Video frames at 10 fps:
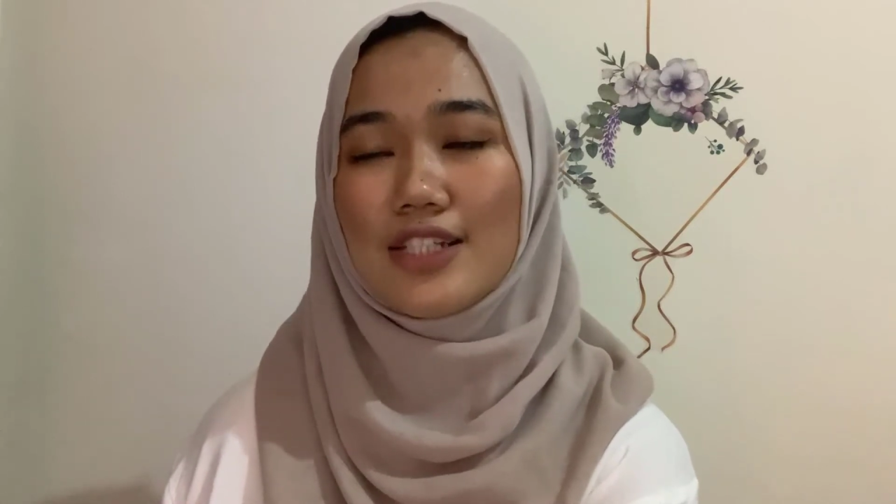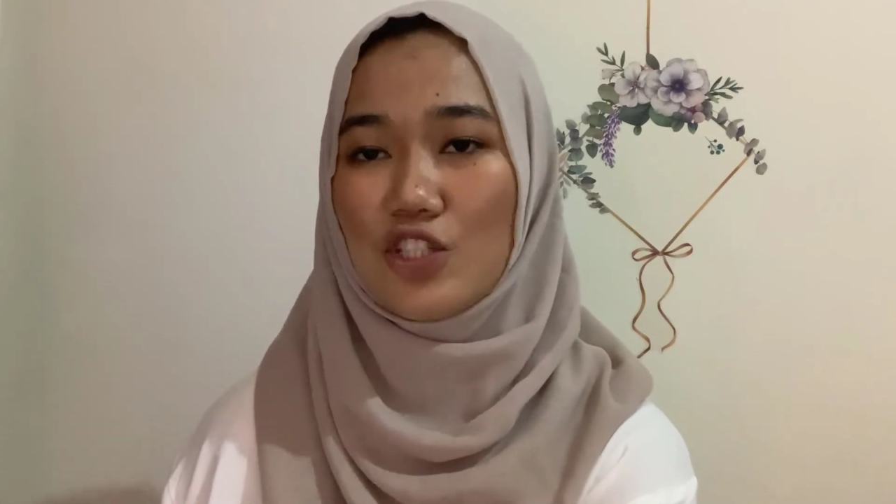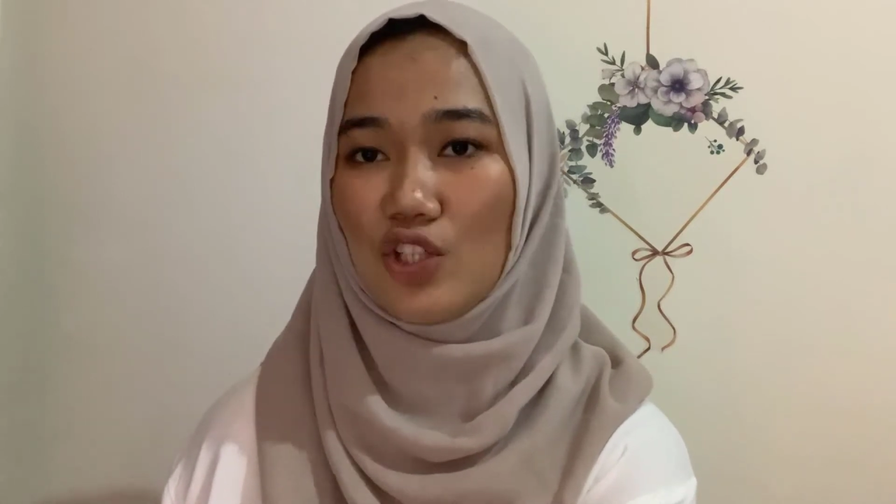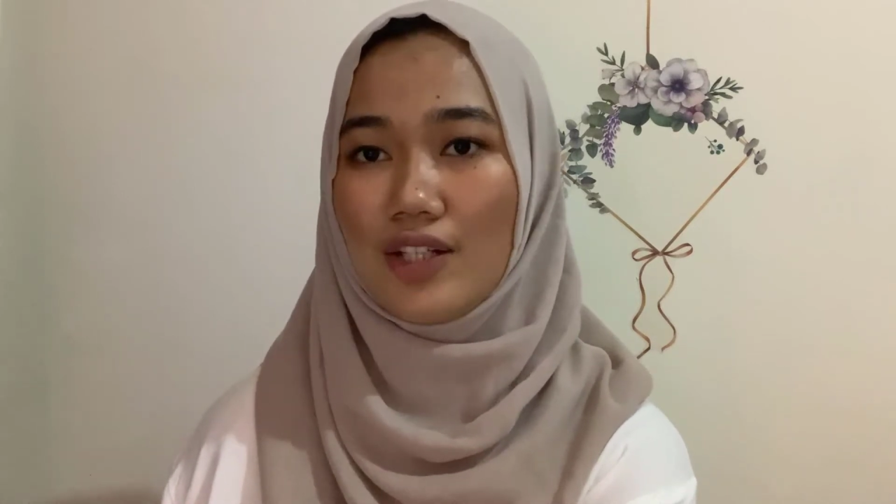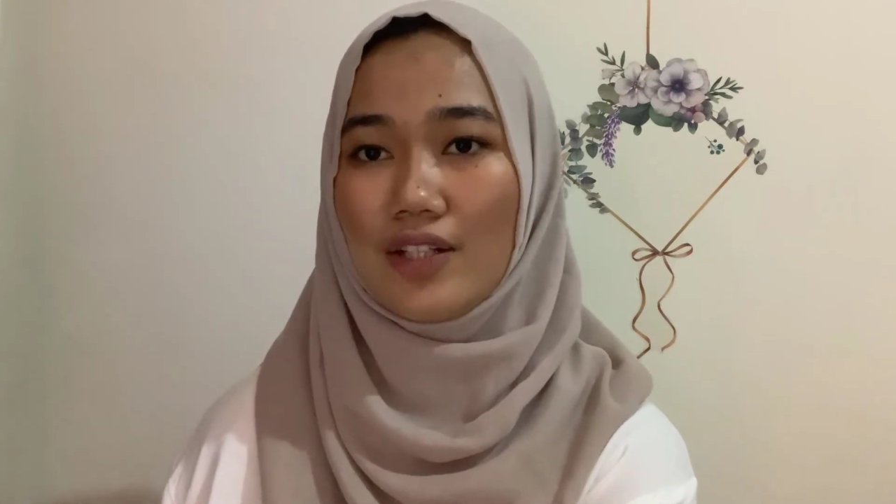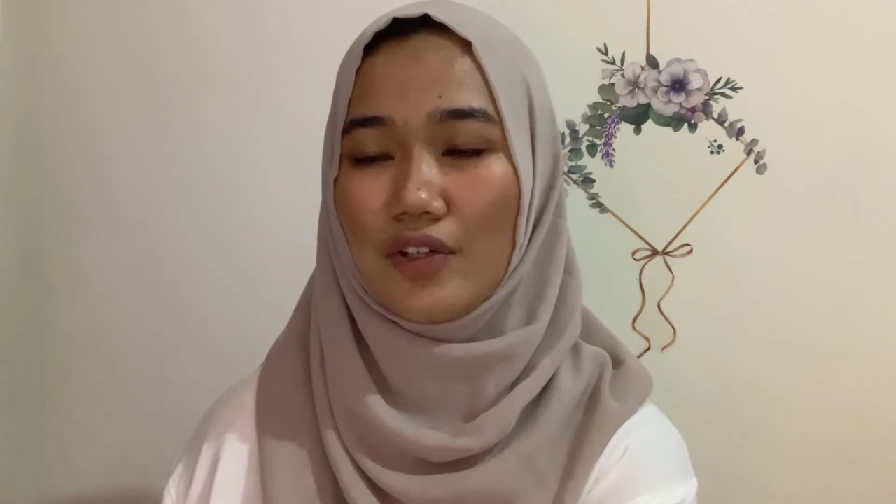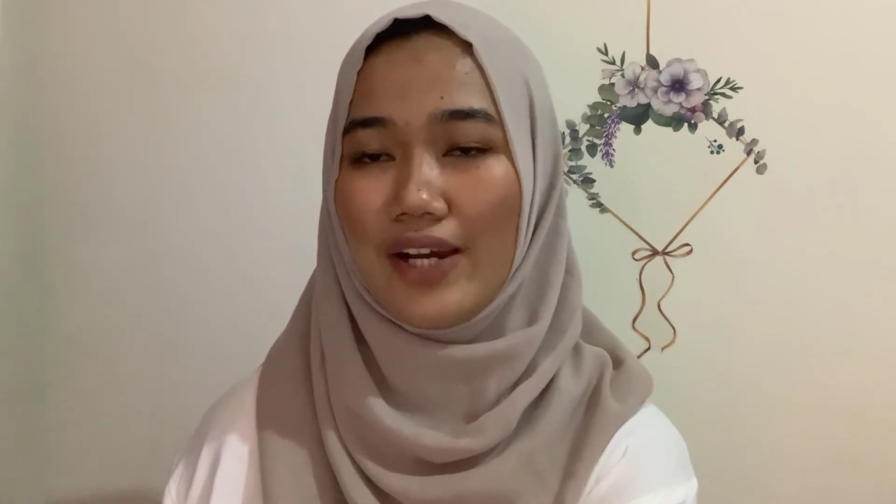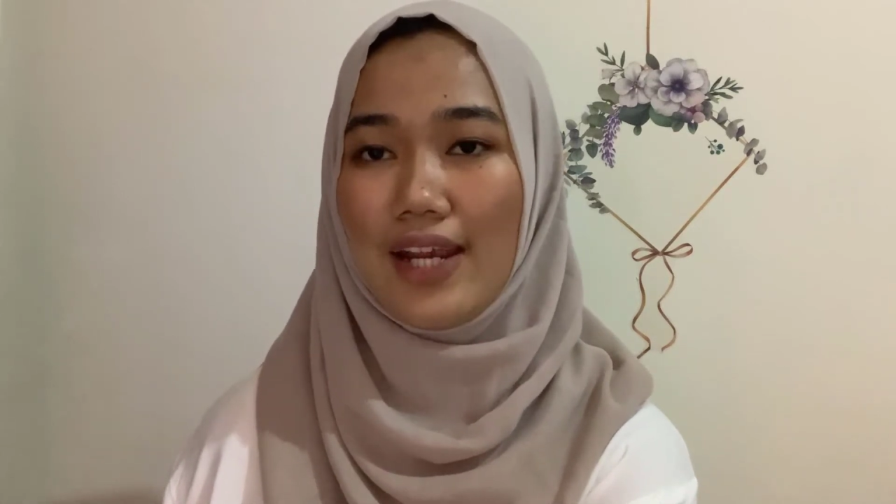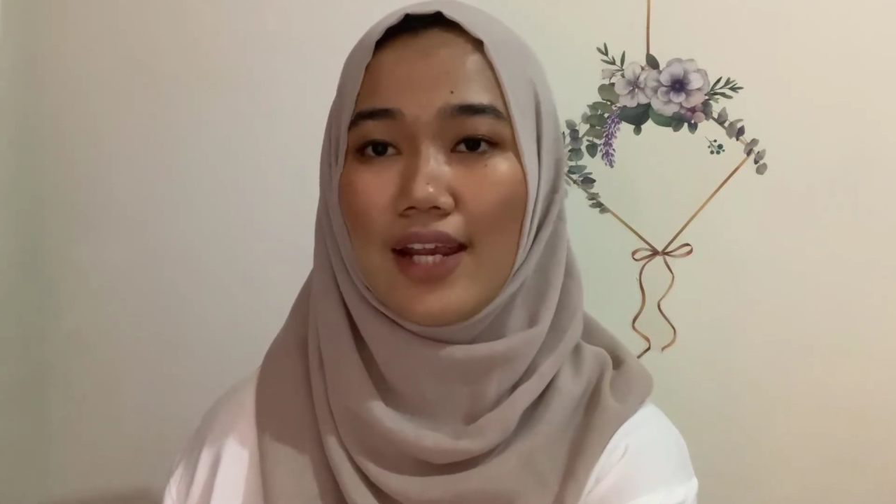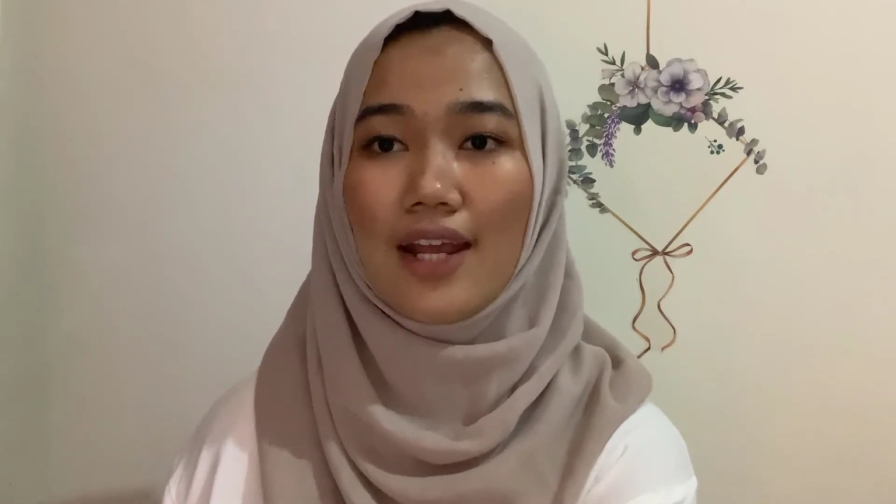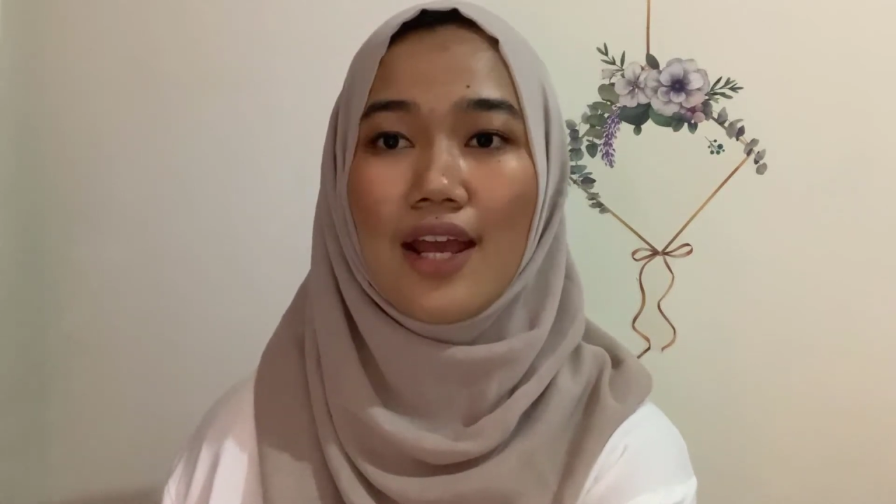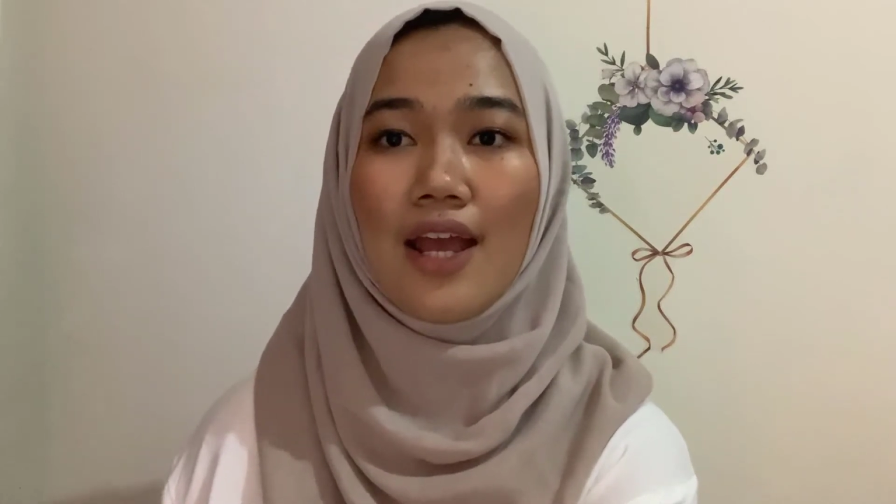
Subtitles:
teaching learning.